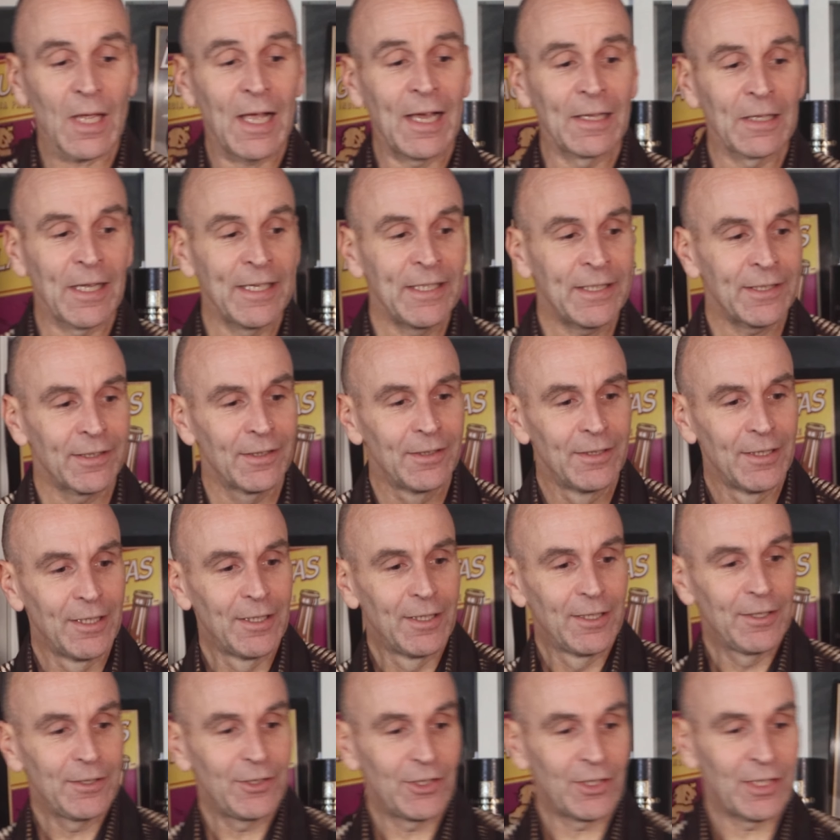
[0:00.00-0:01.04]
I like it.
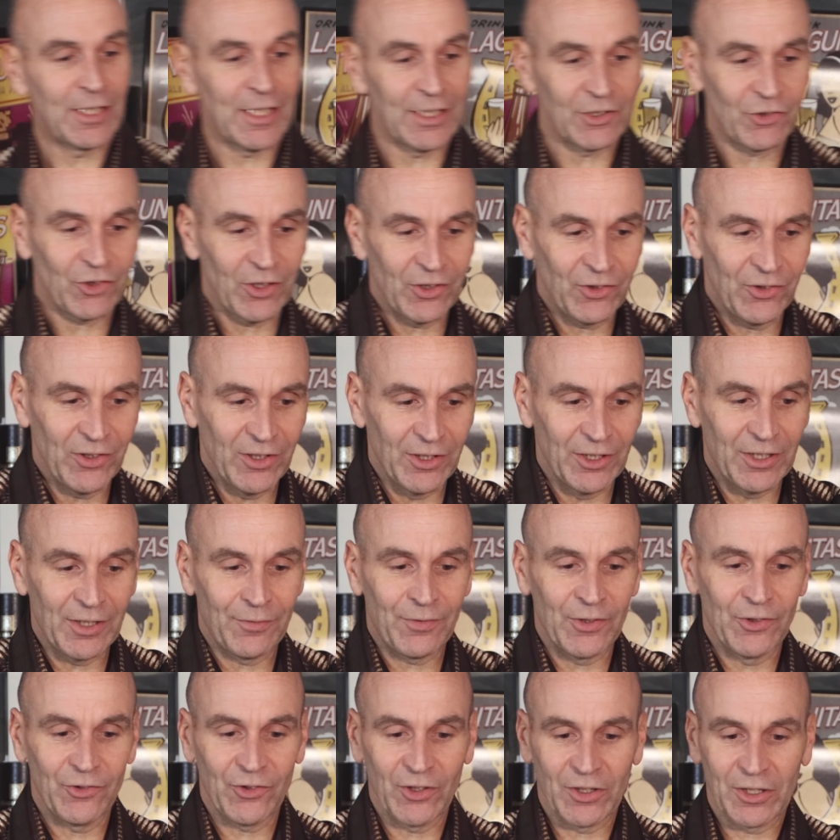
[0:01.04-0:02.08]
You can actually see the
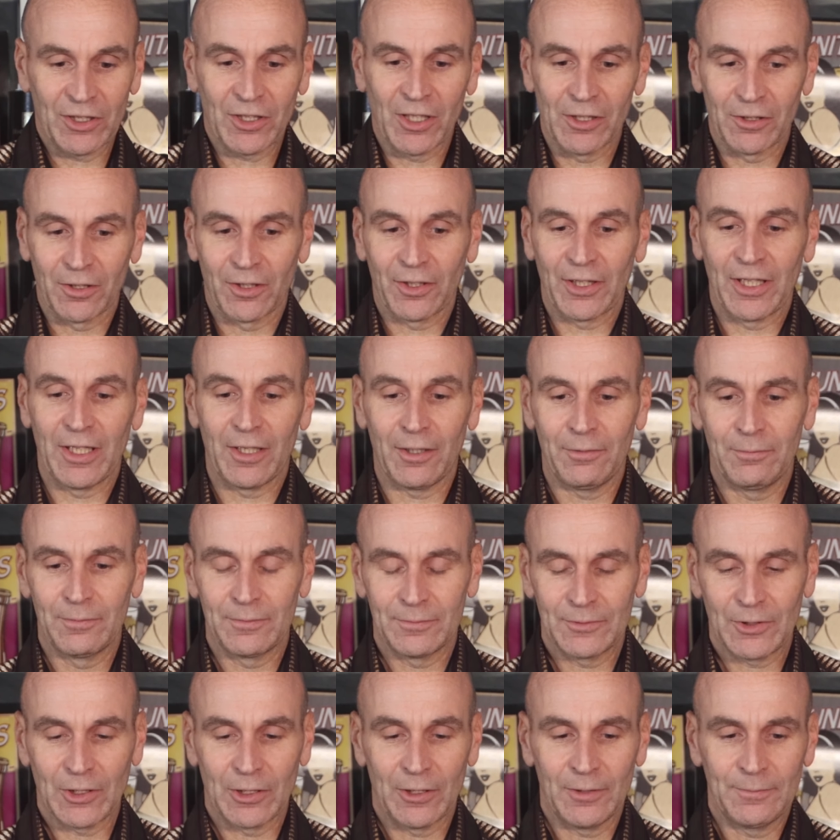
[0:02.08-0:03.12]
difference in colour there,
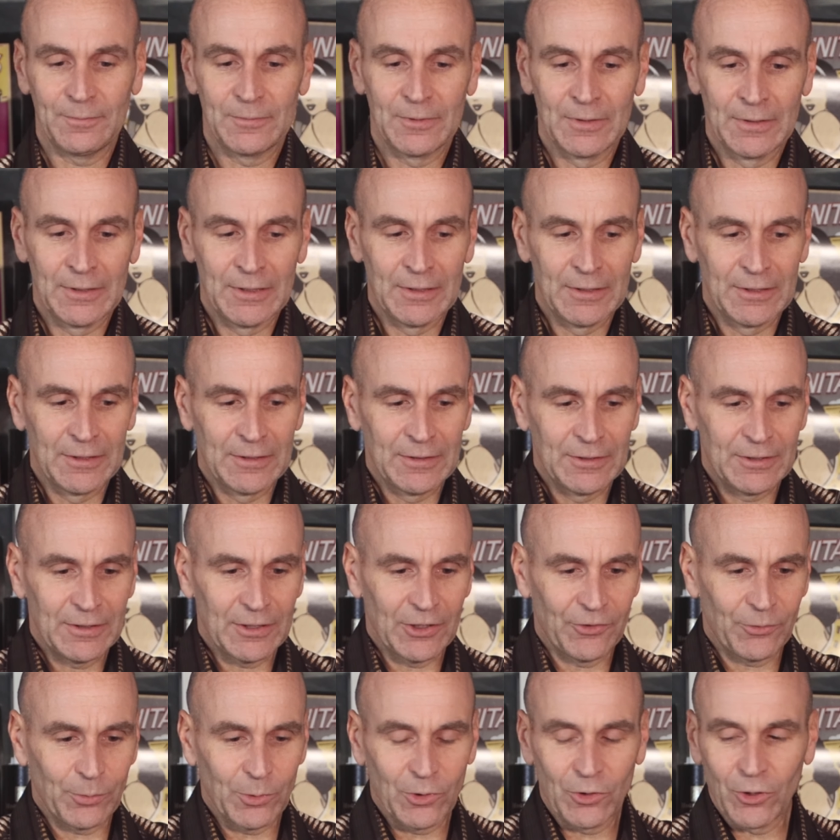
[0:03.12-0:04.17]
you know,
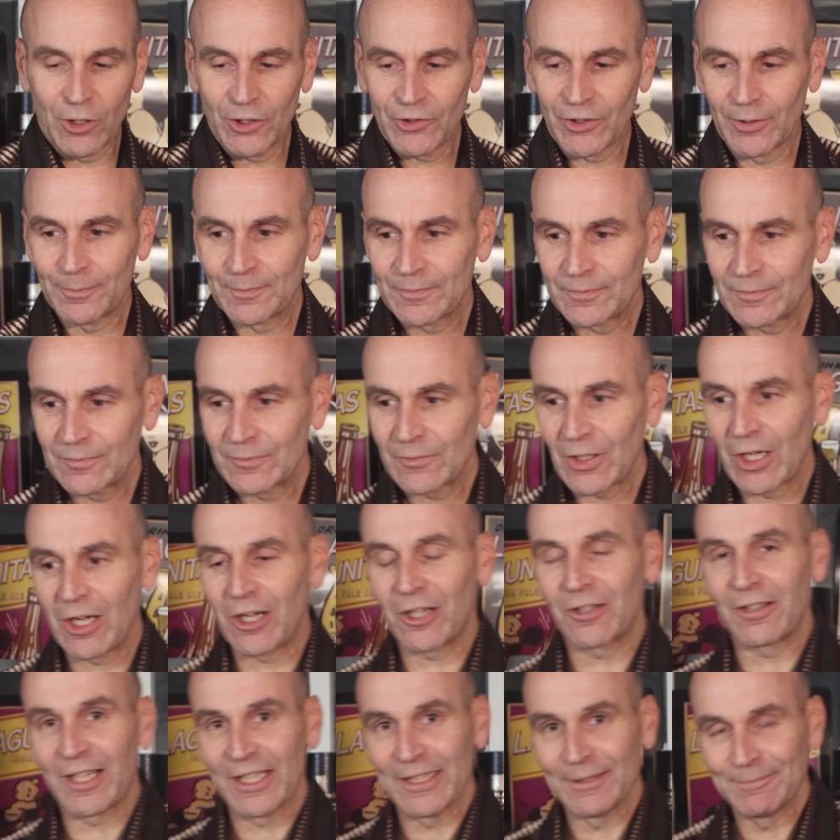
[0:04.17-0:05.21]
as we got it.
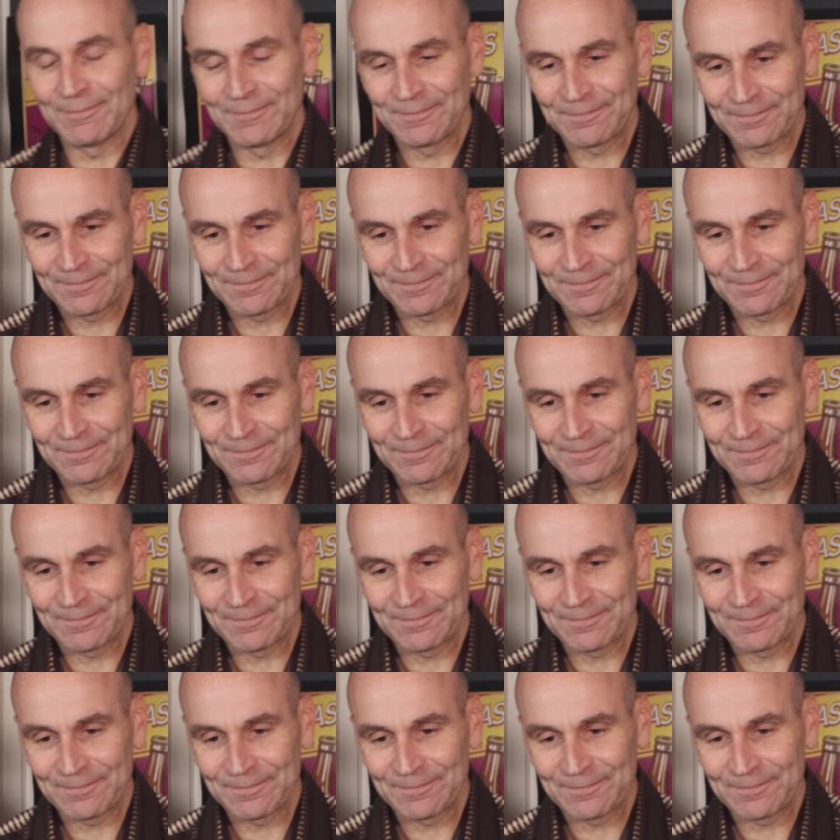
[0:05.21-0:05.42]
All right.